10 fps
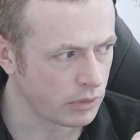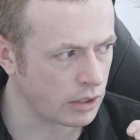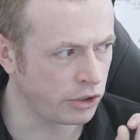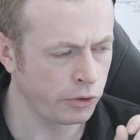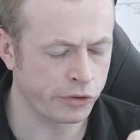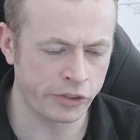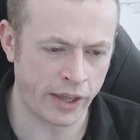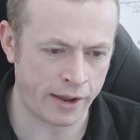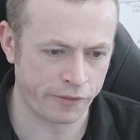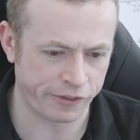using
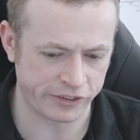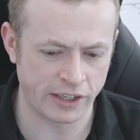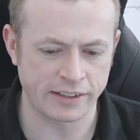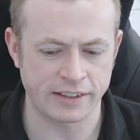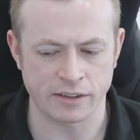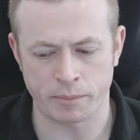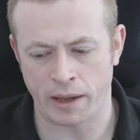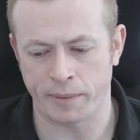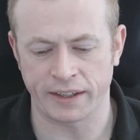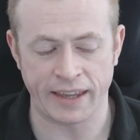their facilities, and
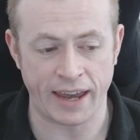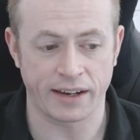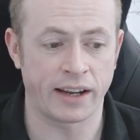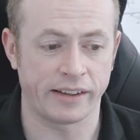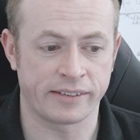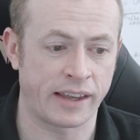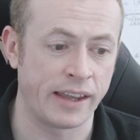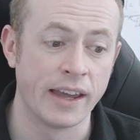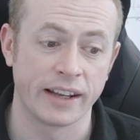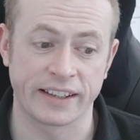maybe, yeah, like you say,
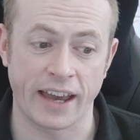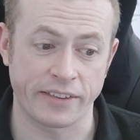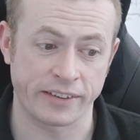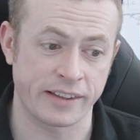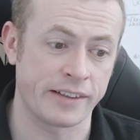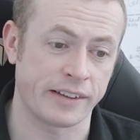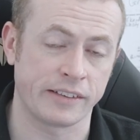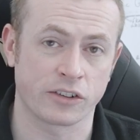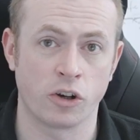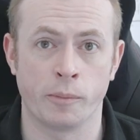get the sensei
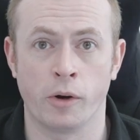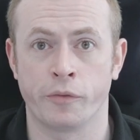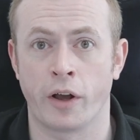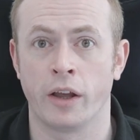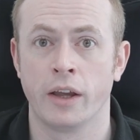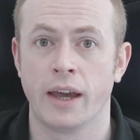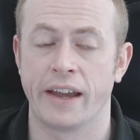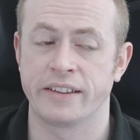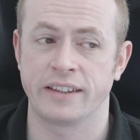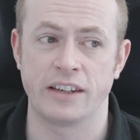to come over
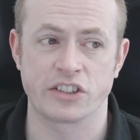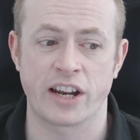and teach.